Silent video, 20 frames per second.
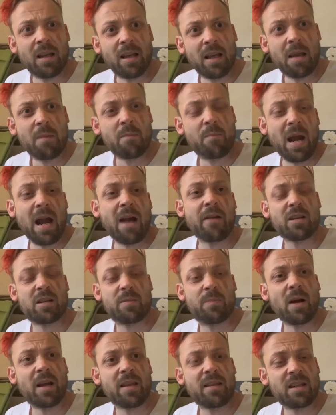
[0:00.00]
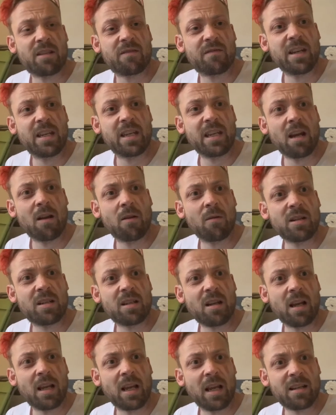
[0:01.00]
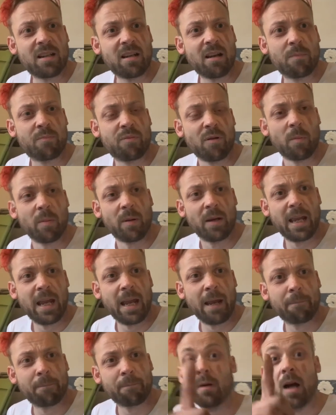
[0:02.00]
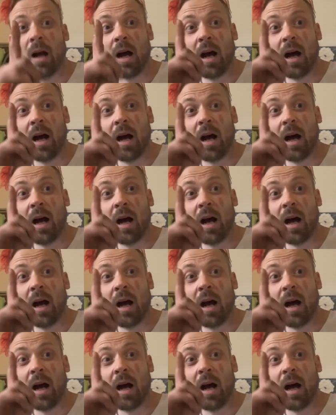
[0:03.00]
embarrassed by this video as I, as I probably am.